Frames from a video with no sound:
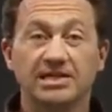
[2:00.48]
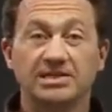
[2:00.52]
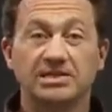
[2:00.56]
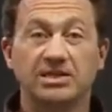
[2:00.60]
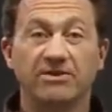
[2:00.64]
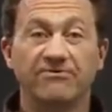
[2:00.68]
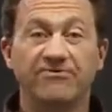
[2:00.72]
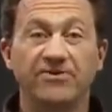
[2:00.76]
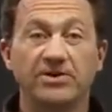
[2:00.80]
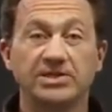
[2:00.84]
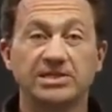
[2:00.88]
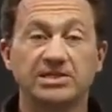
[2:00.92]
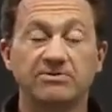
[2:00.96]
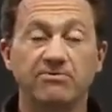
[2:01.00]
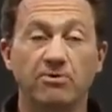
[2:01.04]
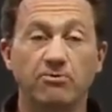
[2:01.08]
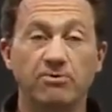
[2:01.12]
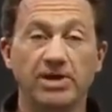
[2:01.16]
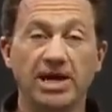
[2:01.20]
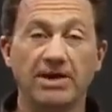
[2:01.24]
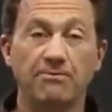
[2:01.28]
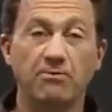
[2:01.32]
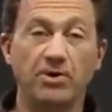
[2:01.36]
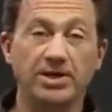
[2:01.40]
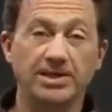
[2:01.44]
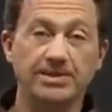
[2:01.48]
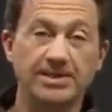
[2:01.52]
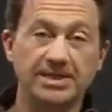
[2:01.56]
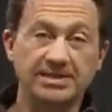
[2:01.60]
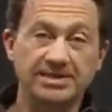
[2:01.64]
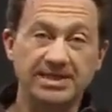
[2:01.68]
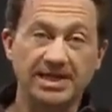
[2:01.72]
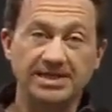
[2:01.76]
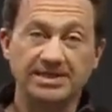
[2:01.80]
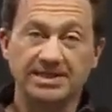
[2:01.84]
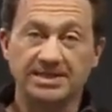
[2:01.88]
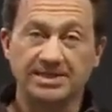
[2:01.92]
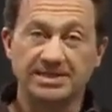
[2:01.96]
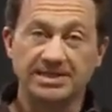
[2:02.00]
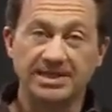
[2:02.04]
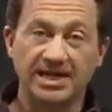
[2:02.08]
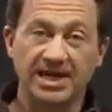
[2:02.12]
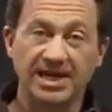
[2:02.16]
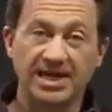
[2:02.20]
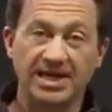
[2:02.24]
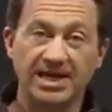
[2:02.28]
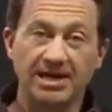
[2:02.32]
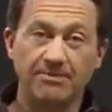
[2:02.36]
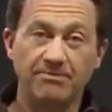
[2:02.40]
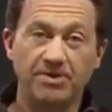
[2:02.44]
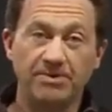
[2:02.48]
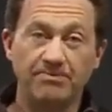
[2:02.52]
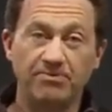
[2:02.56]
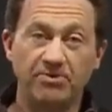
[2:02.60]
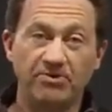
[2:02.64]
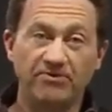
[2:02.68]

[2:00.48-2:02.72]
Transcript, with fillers: So first of all, we have one in the centre, say, and we